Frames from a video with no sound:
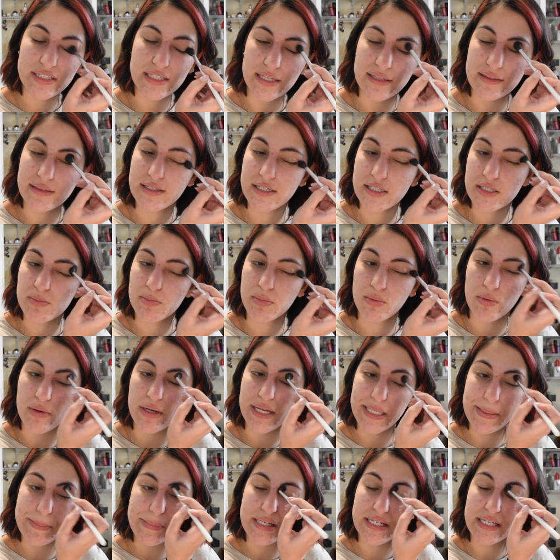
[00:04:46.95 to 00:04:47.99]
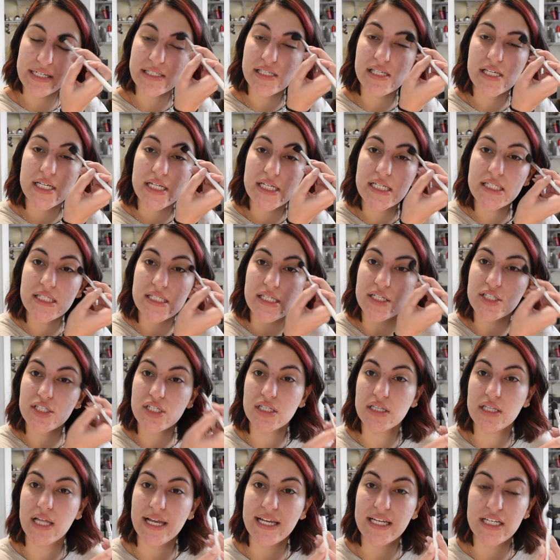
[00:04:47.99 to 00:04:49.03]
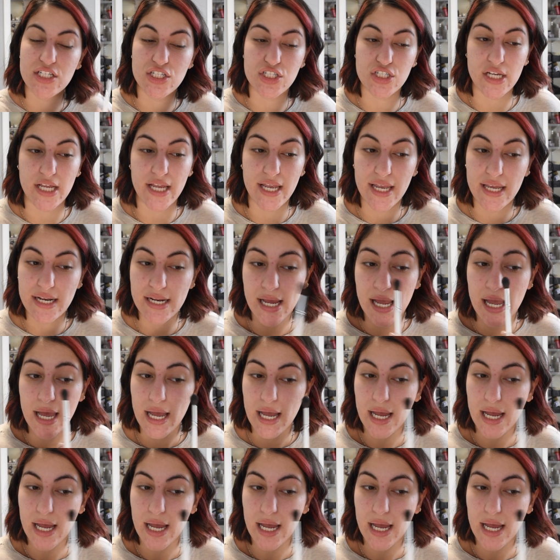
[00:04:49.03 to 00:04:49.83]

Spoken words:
at this point because it is such a light shade.